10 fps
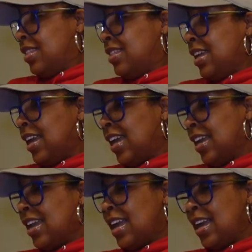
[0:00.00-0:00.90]

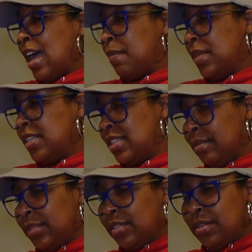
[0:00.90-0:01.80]
Then I got me some
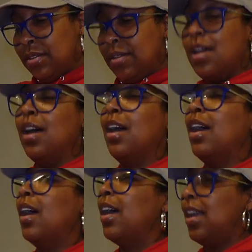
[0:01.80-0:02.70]
little...
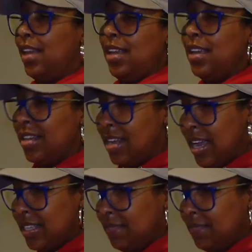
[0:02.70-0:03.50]
That's